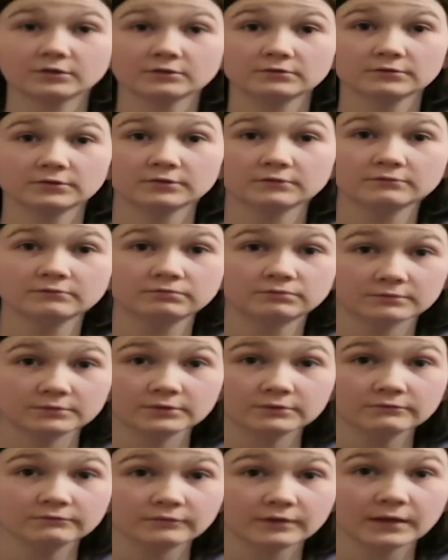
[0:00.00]
you
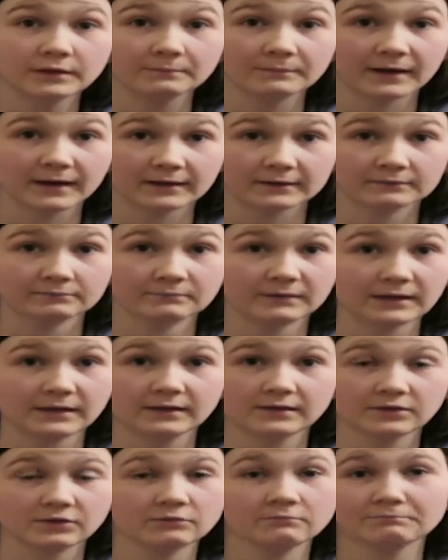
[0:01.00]
really bad,
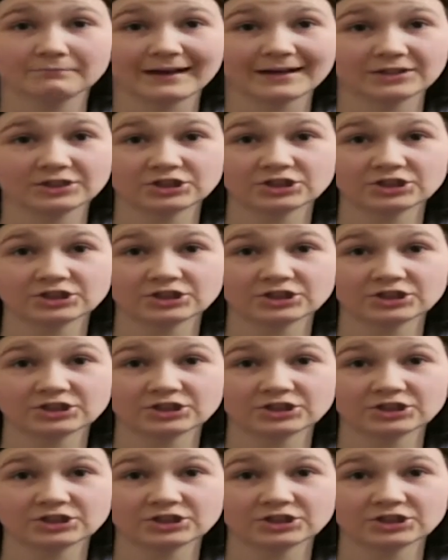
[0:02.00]
mate. You in bad